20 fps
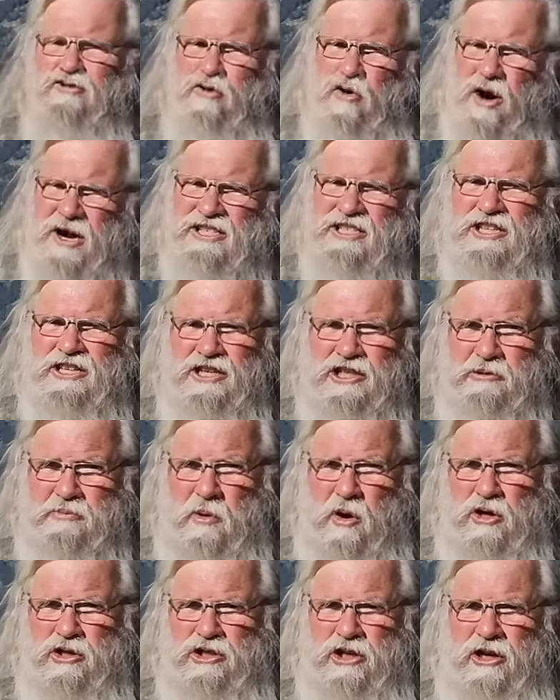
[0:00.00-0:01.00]
trust this
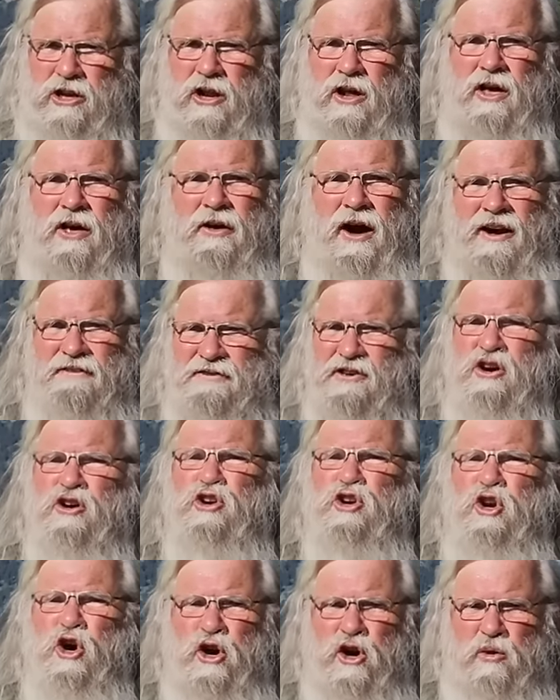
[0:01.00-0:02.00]
person. I
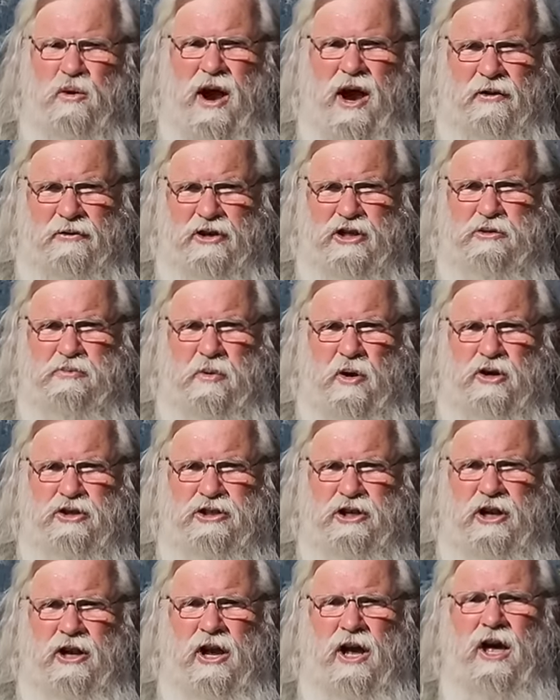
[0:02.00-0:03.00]
feel good around this
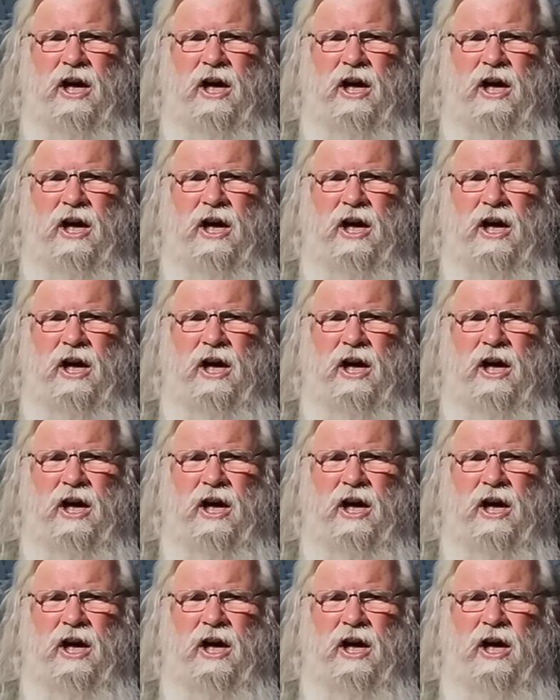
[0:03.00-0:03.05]
person.